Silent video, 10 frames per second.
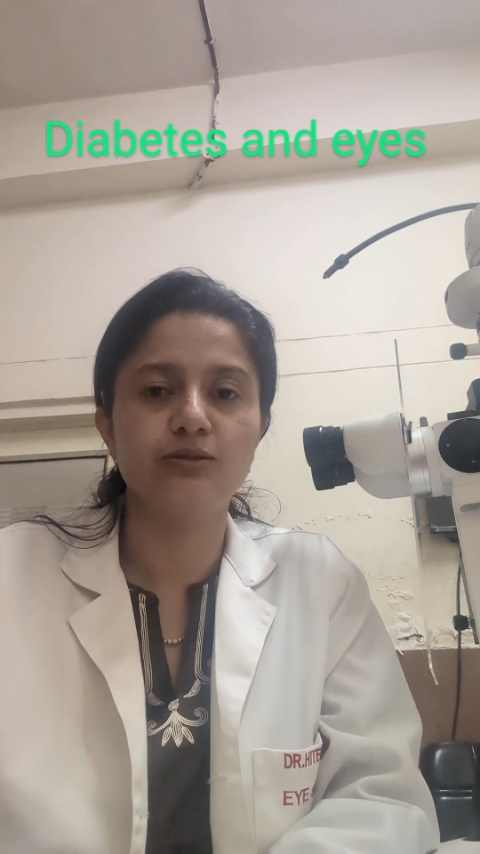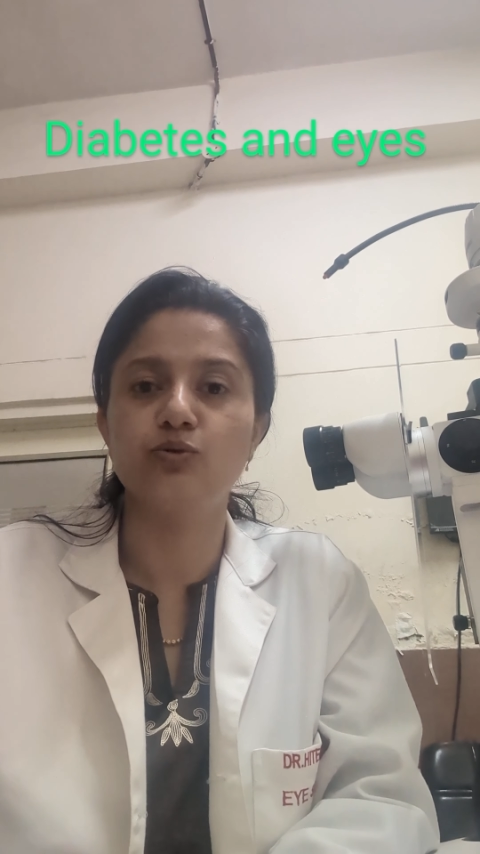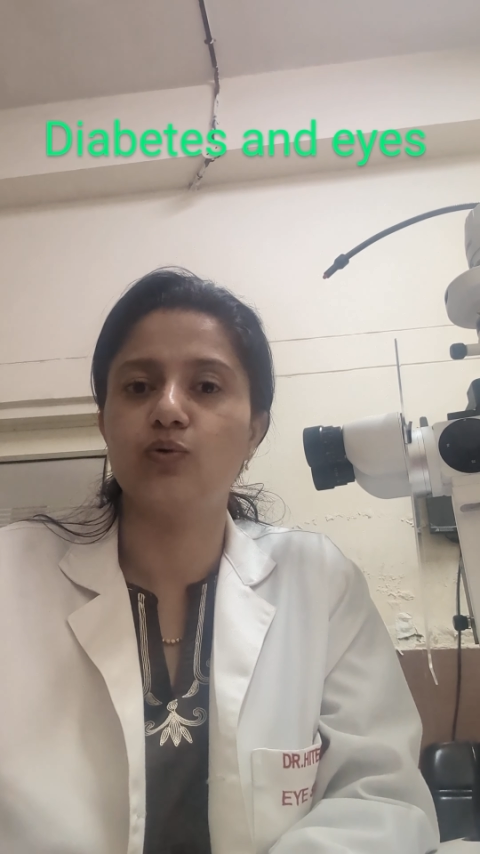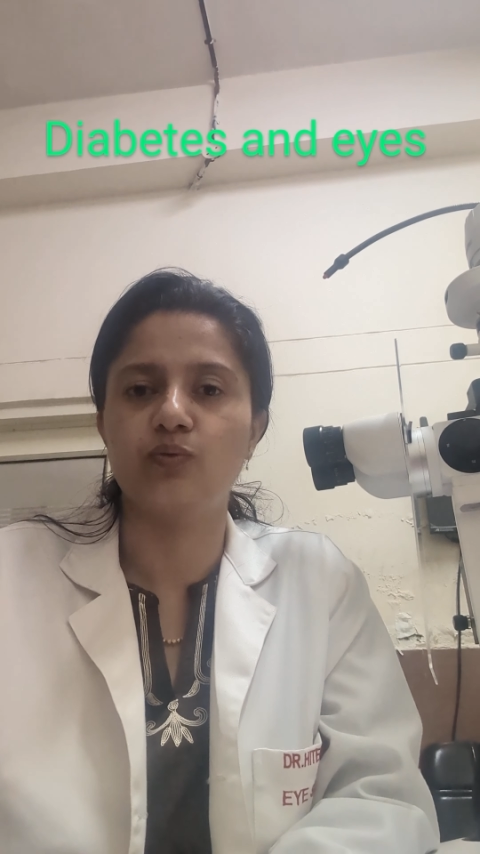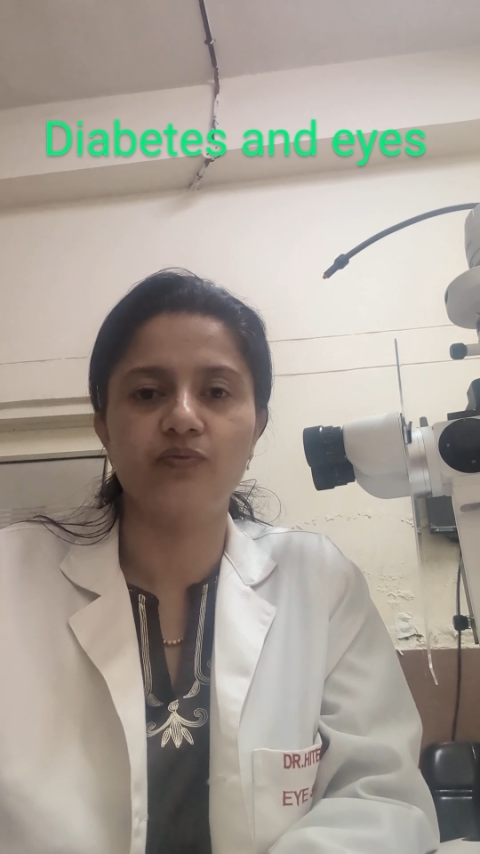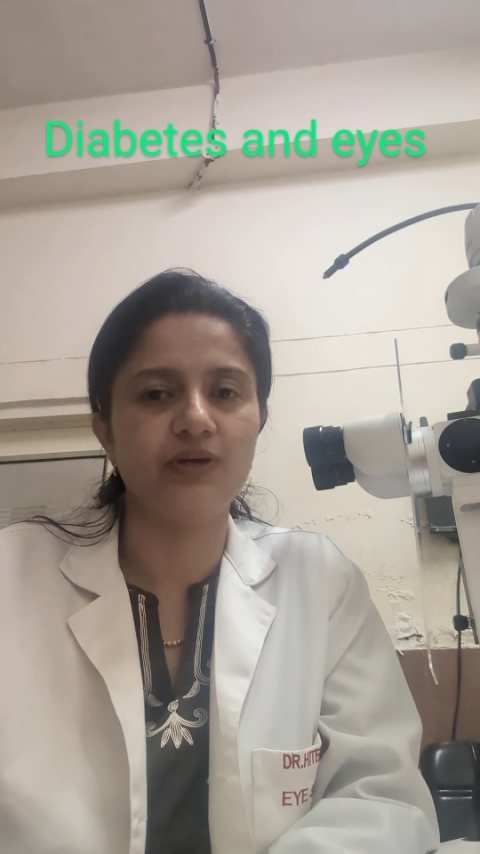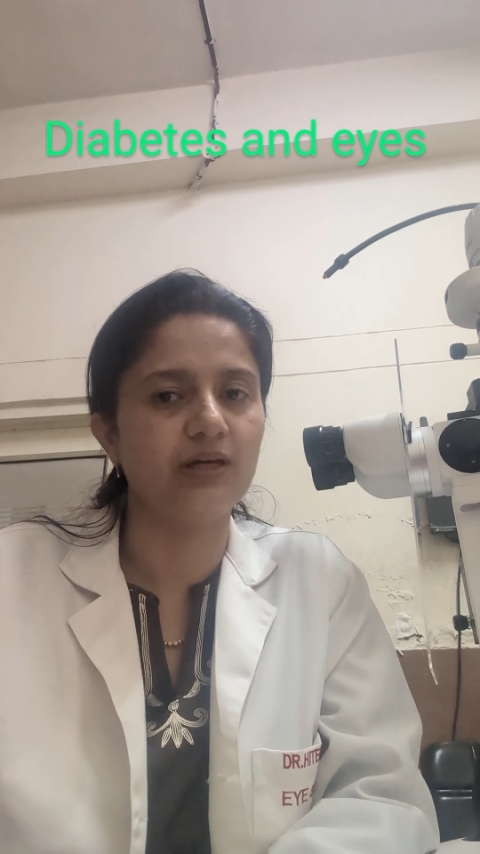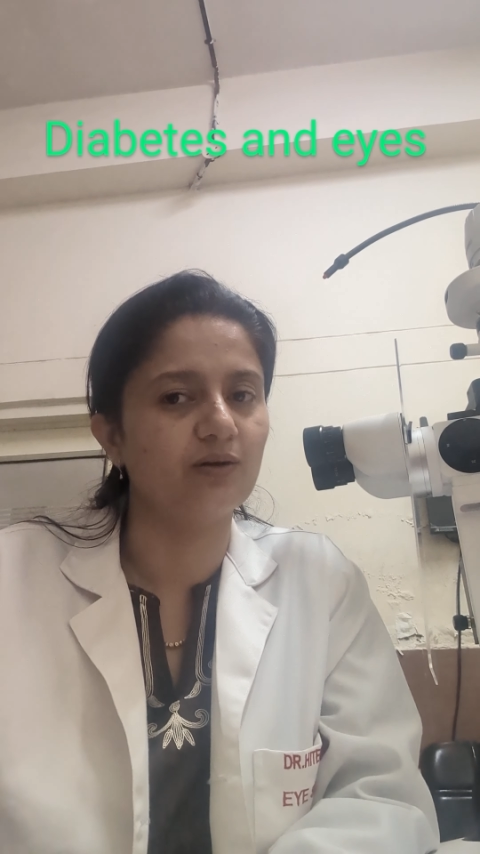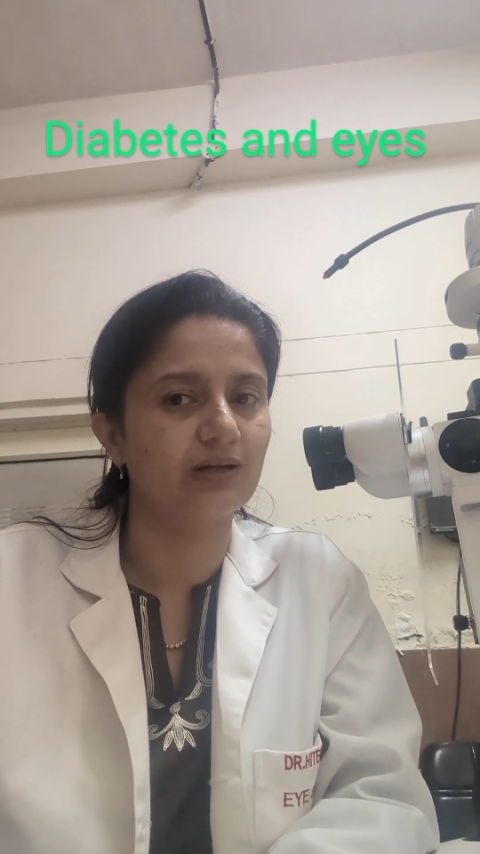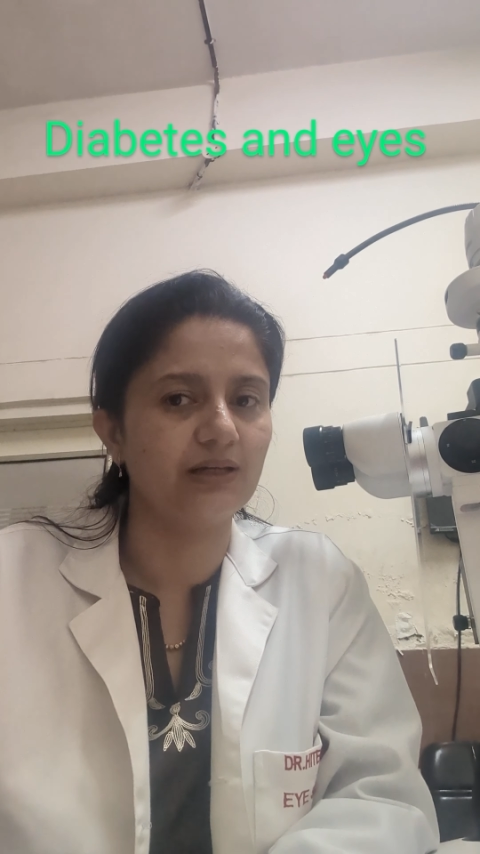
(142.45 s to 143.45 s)
No, we
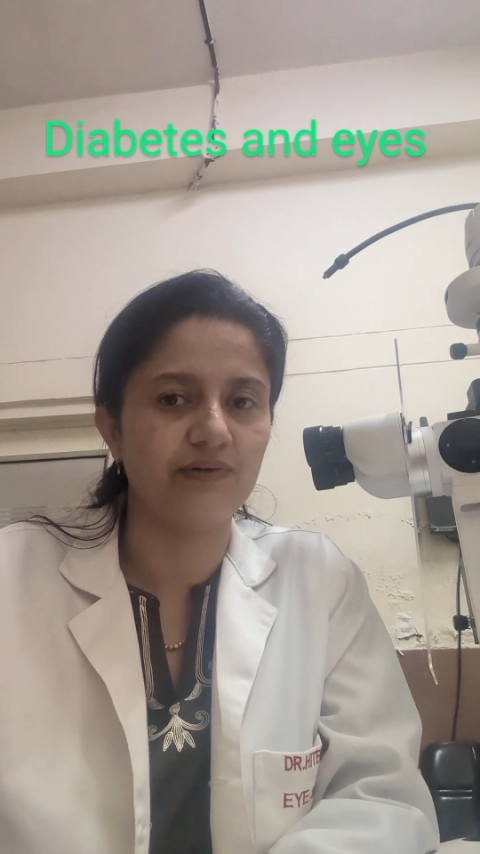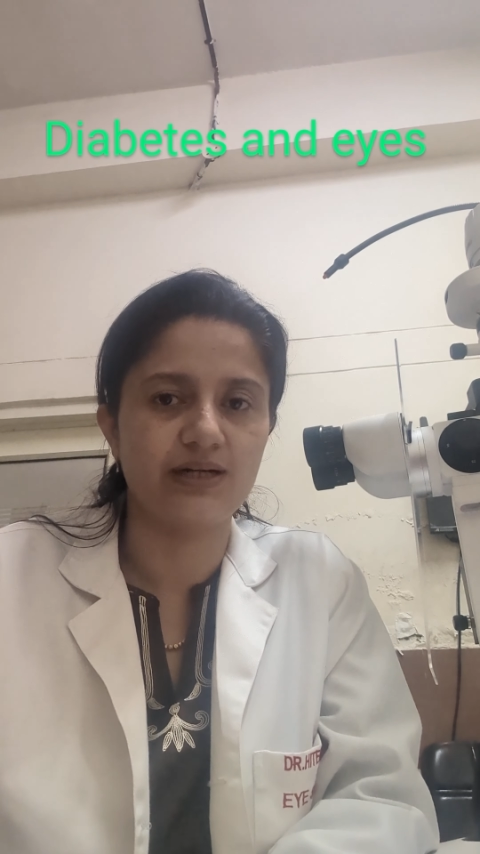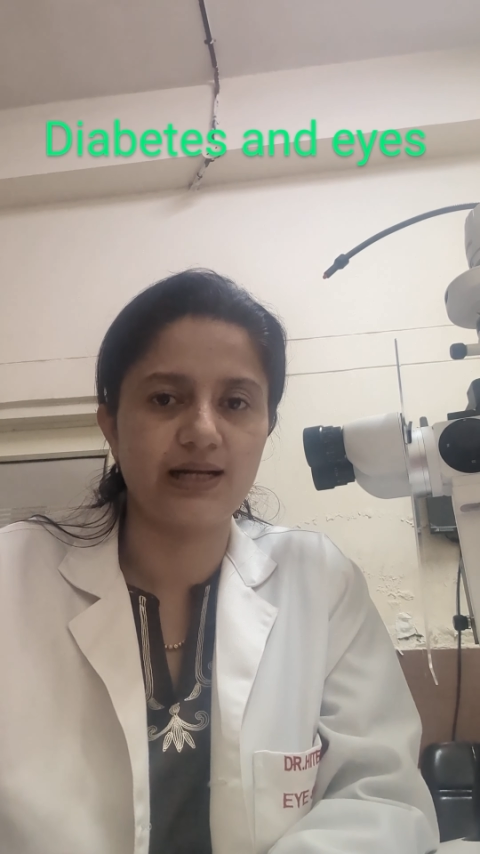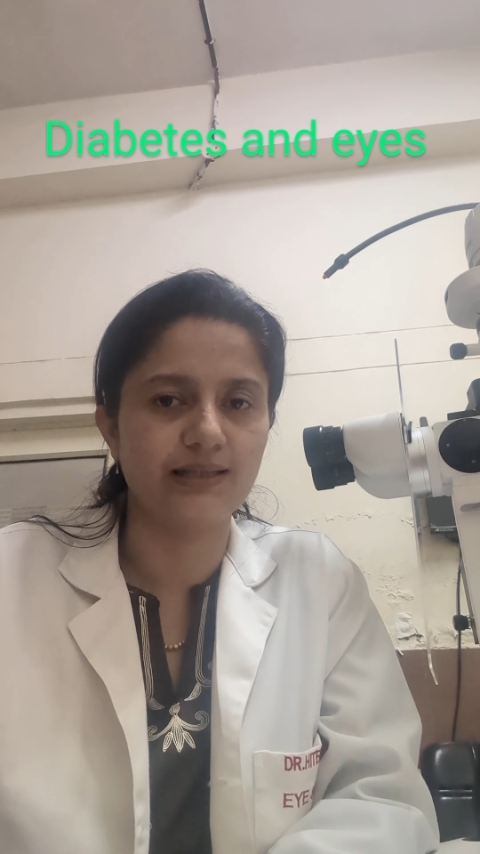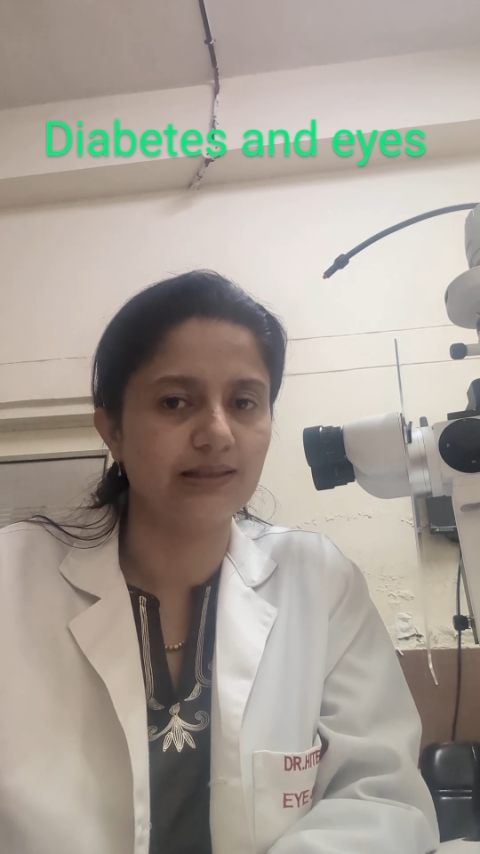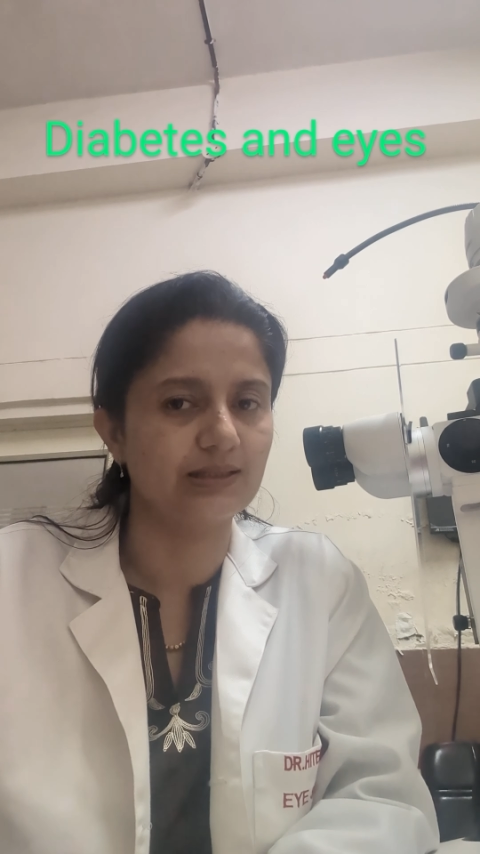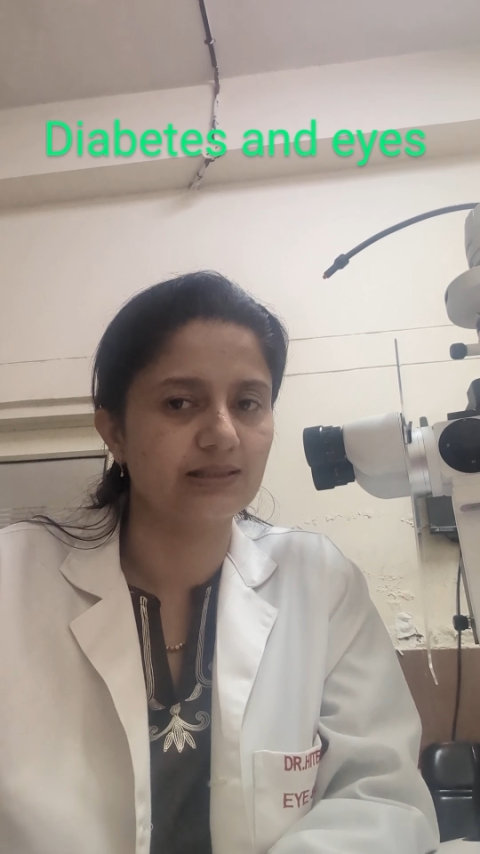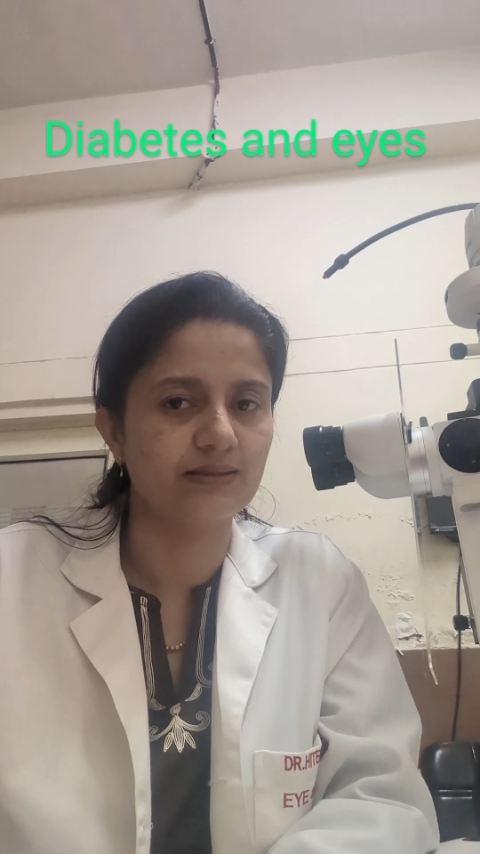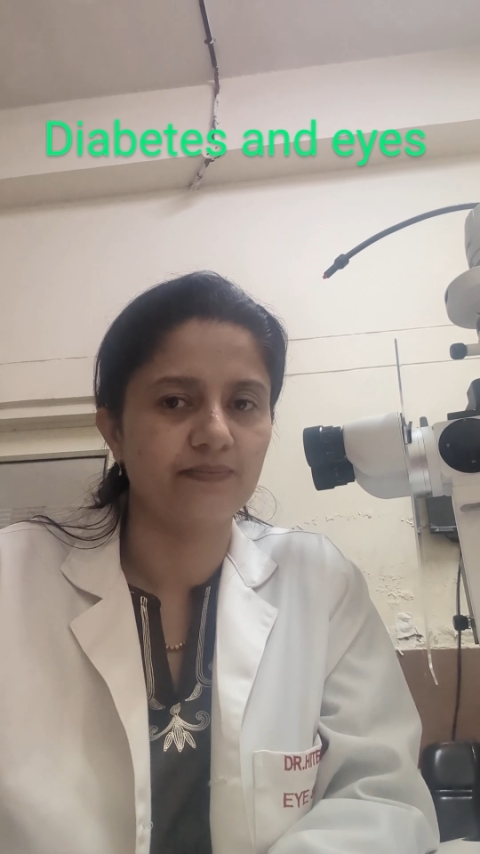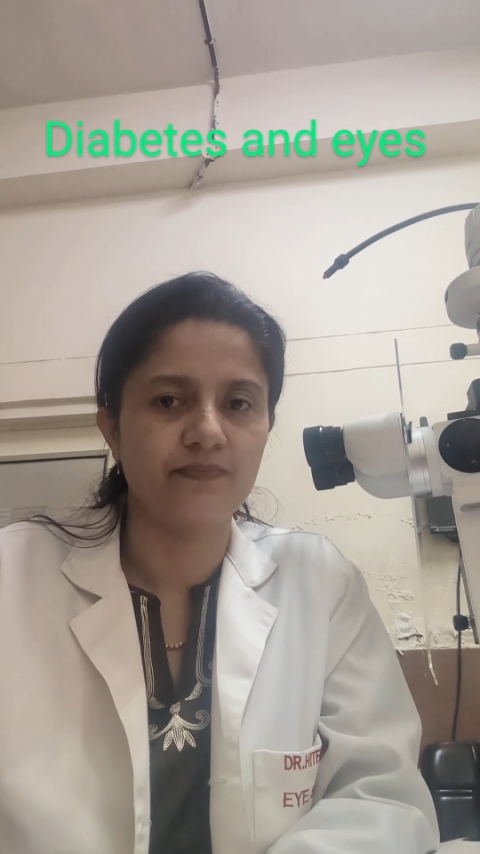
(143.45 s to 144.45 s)
cannot leave it like this.